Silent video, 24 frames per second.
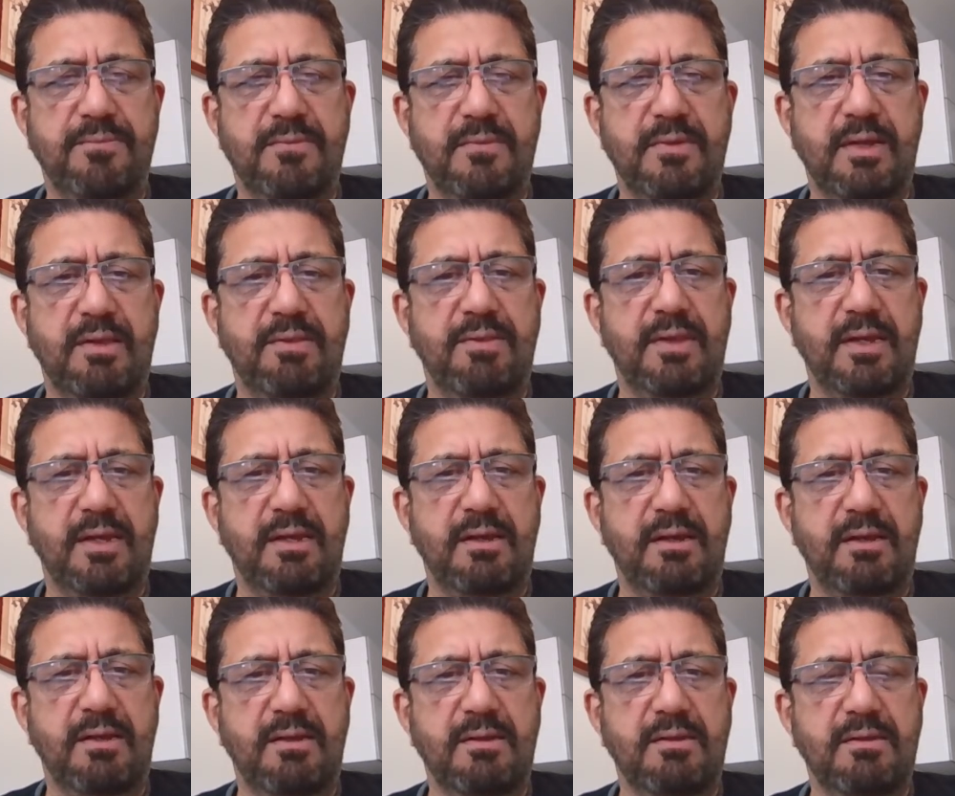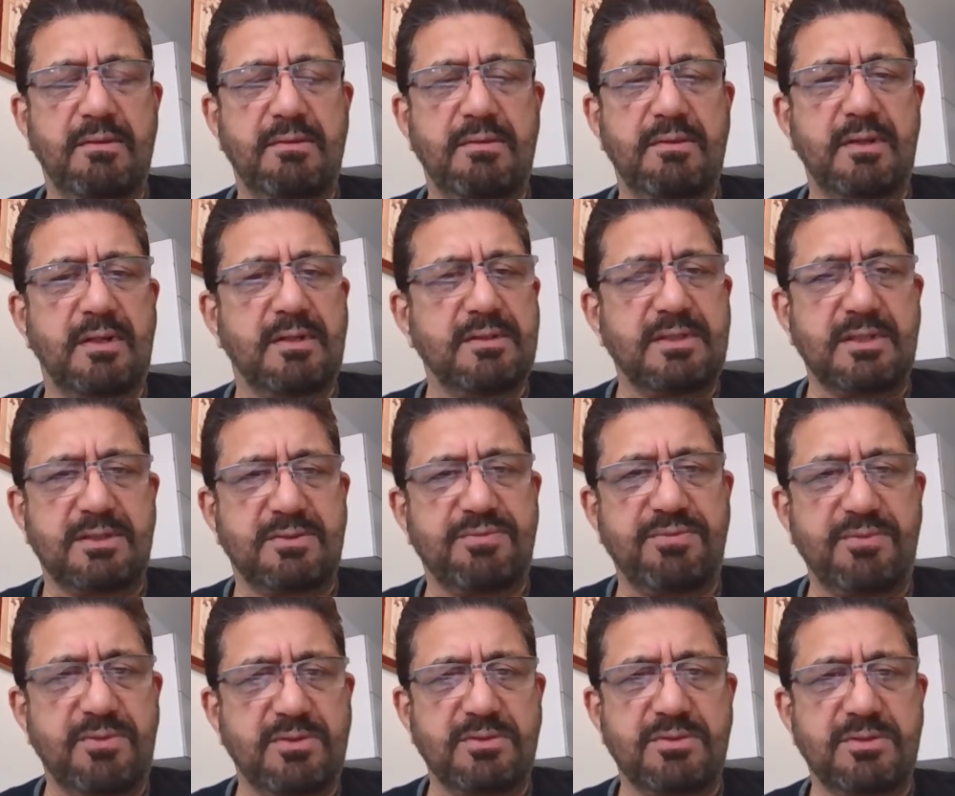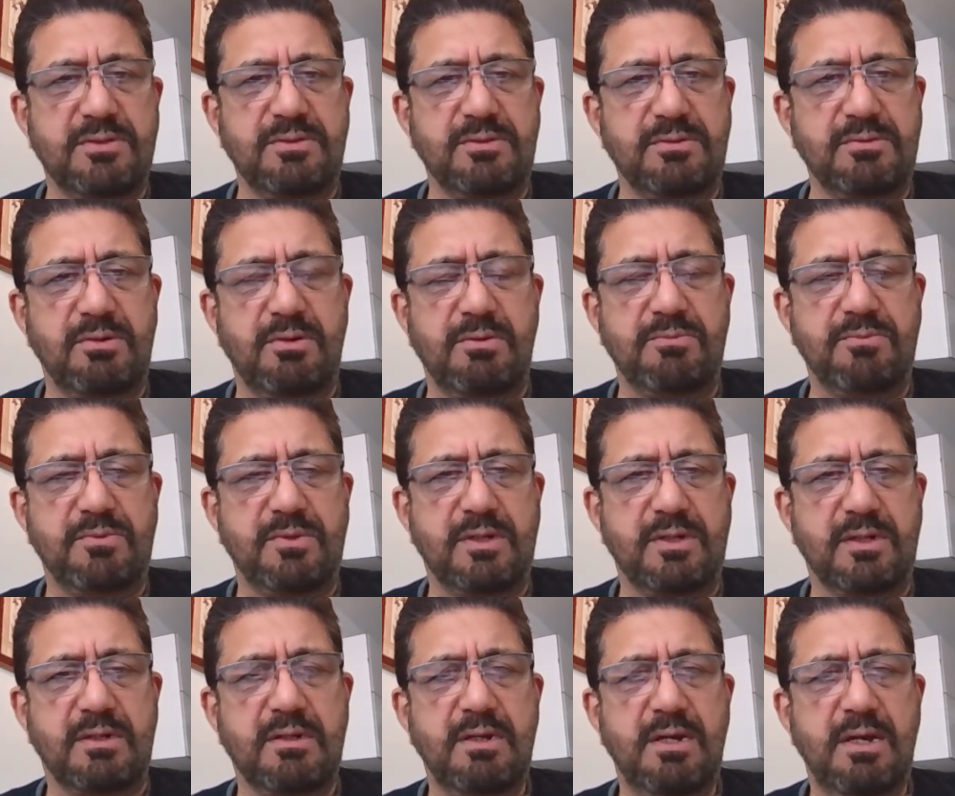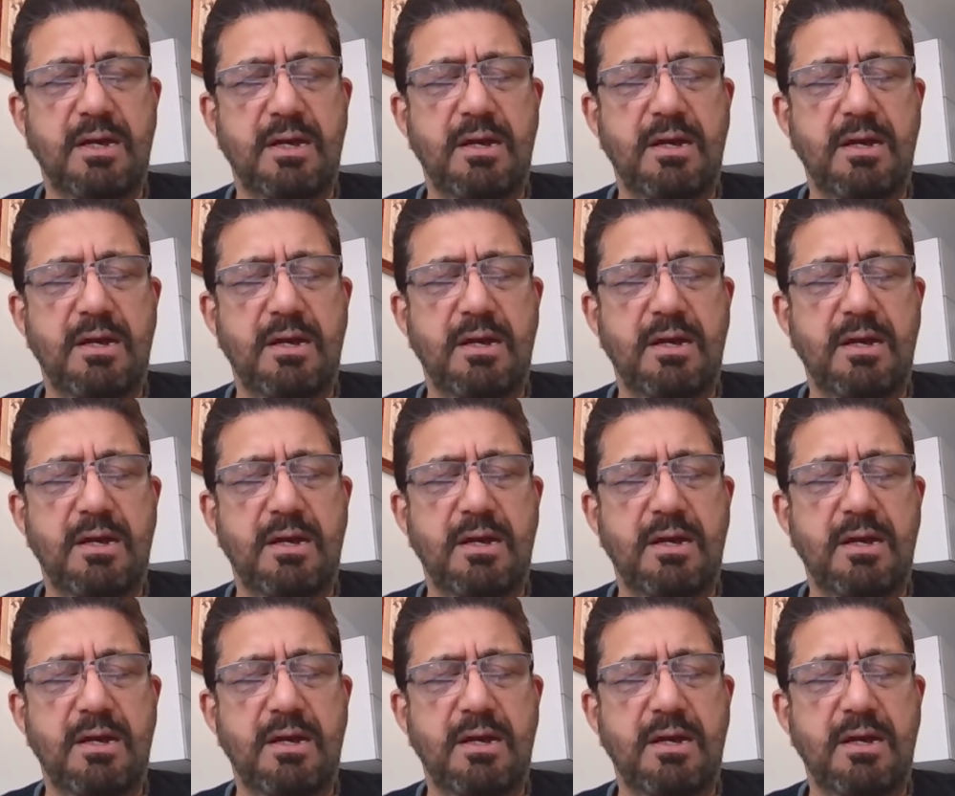and they are just forced to do homework.